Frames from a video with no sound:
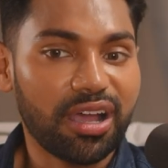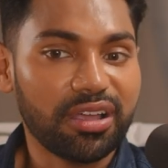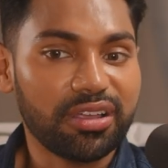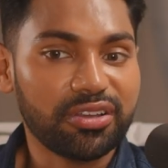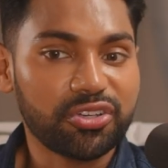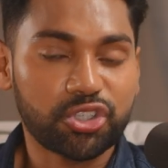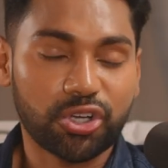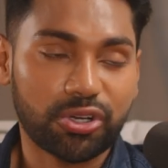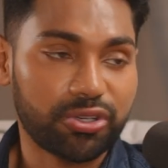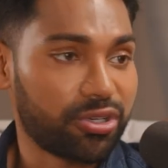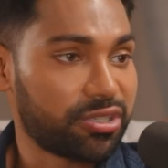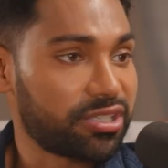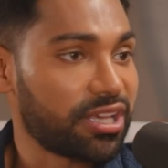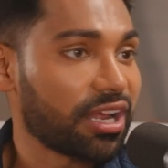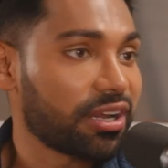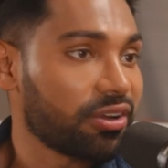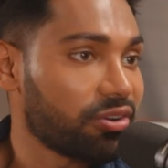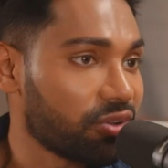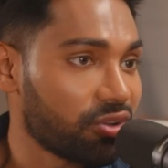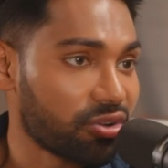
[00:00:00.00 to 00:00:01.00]
sure, your
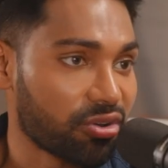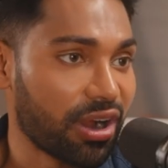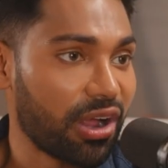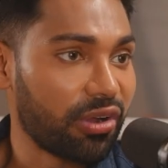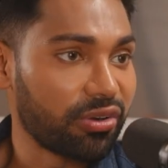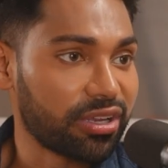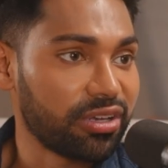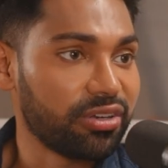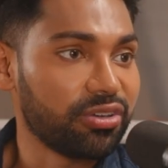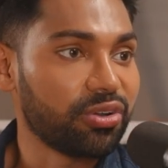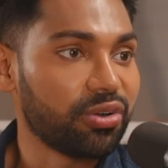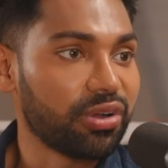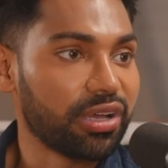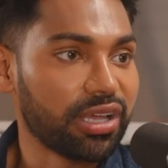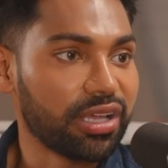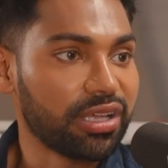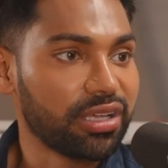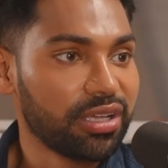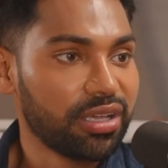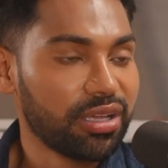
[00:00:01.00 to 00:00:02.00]
technical crowd can do
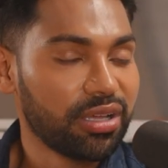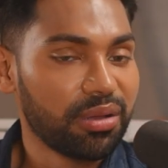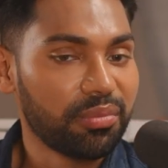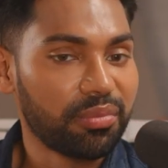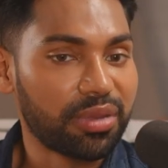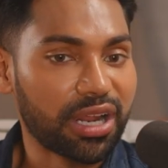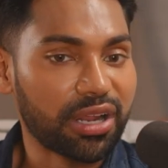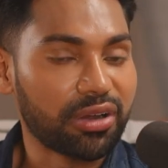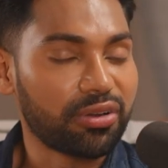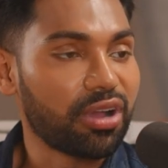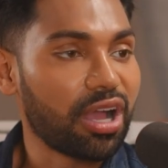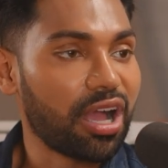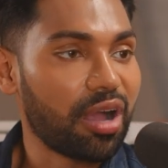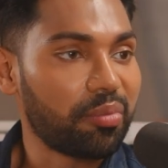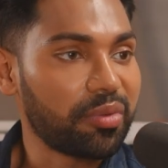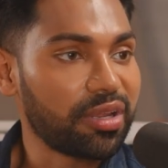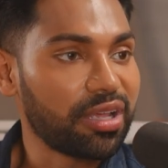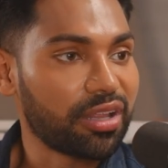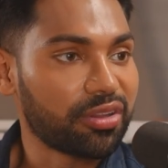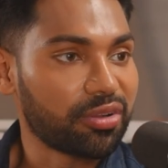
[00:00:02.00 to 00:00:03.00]
it. But I don't know how
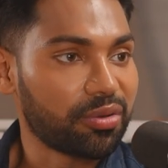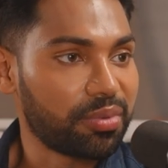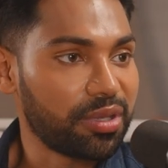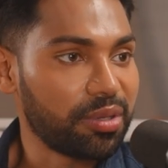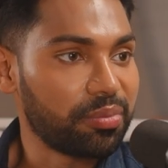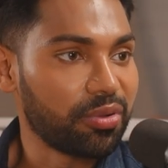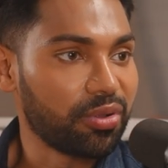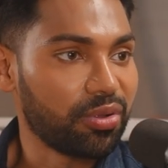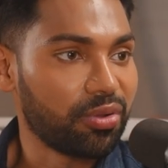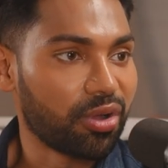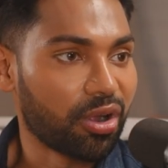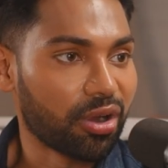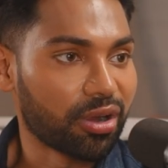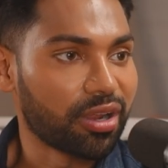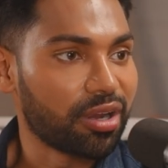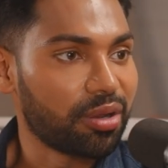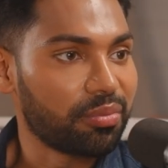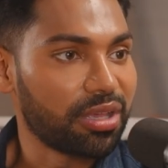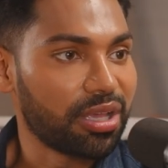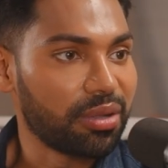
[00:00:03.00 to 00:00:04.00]
many other people are
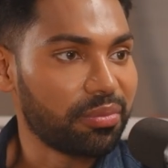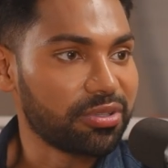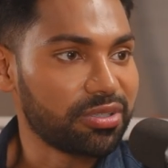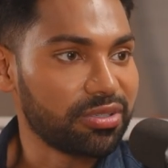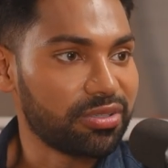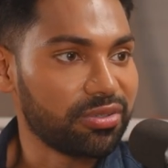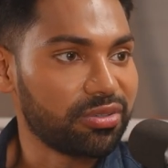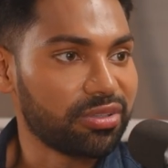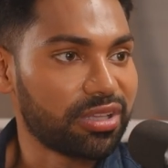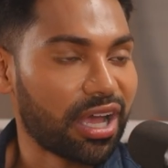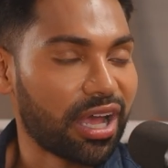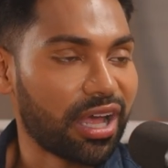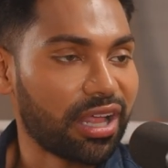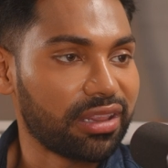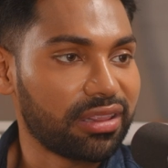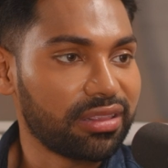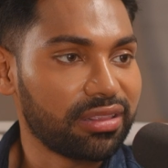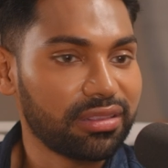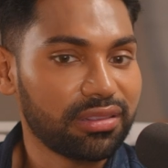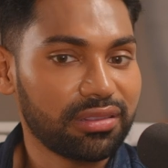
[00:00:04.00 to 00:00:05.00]
going to be able to do
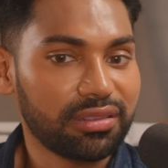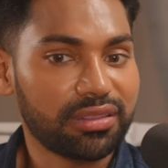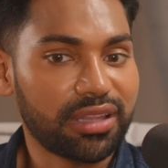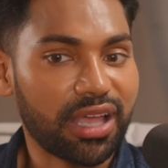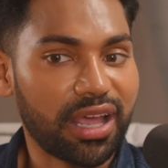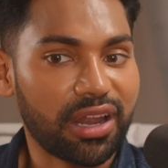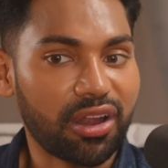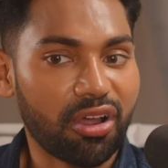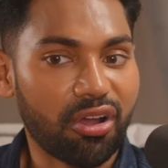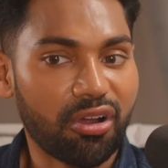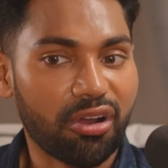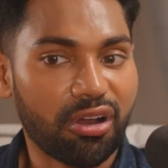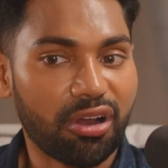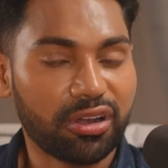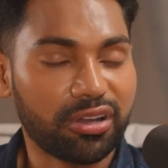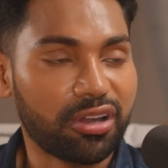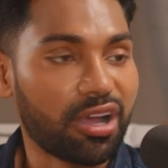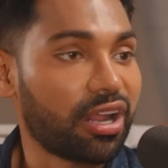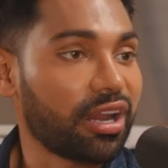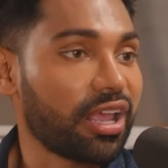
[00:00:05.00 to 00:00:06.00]
that
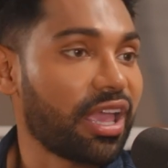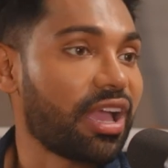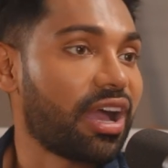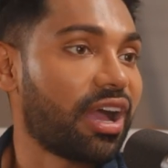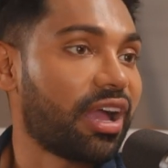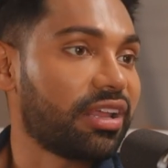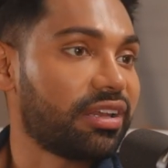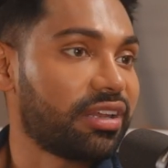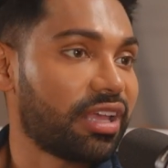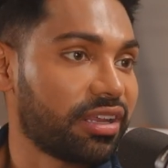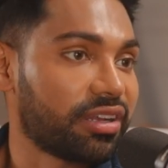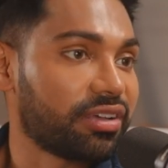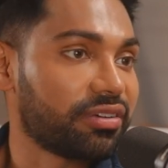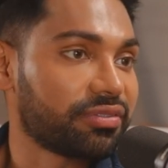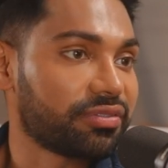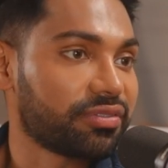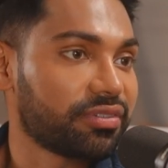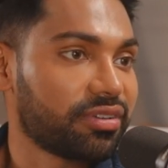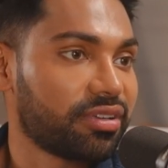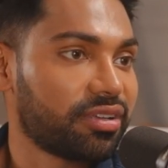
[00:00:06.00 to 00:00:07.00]
are not AI native.
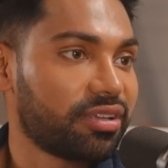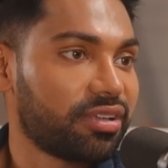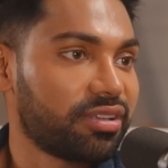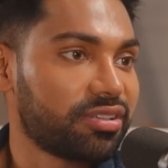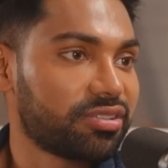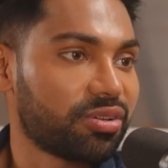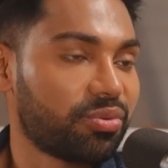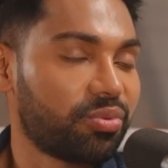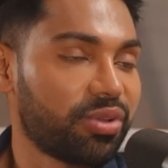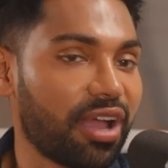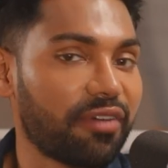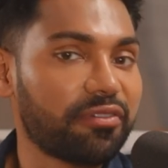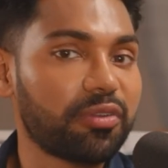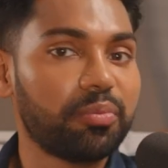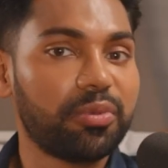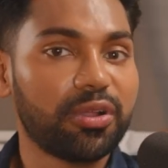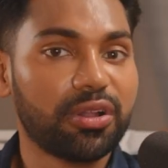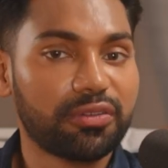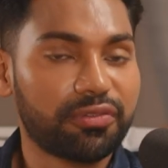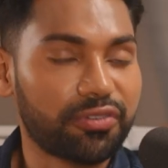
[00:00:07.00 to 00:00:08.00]
So we have to
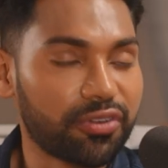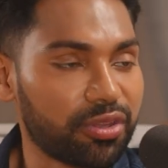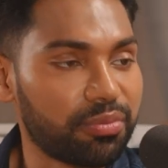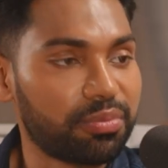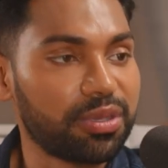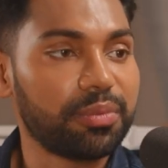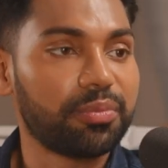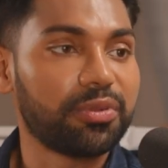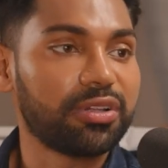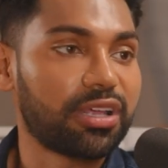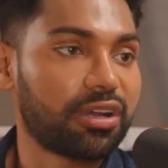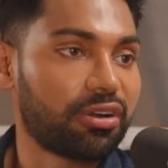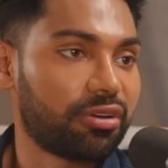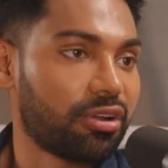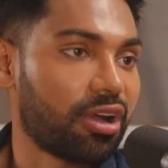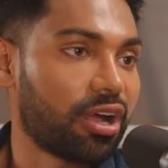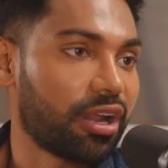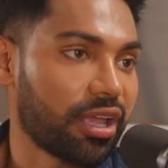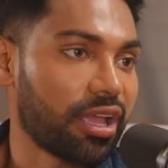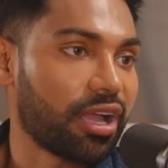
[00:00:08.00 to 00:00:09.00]
build for the people that are
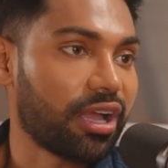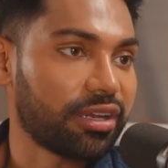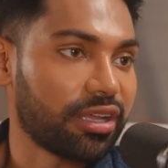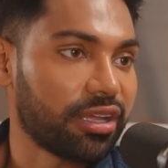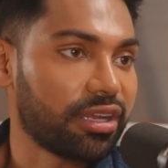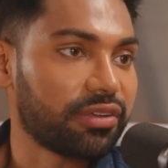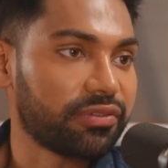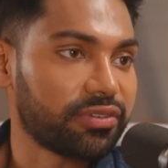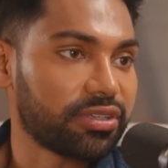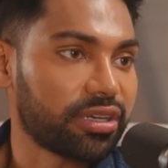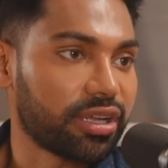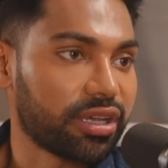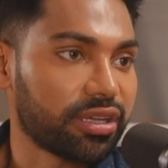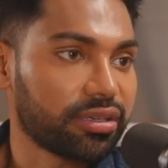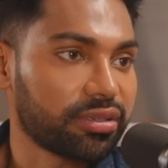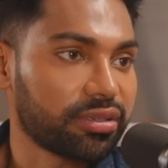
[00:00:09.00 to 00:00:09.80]
not AI native today.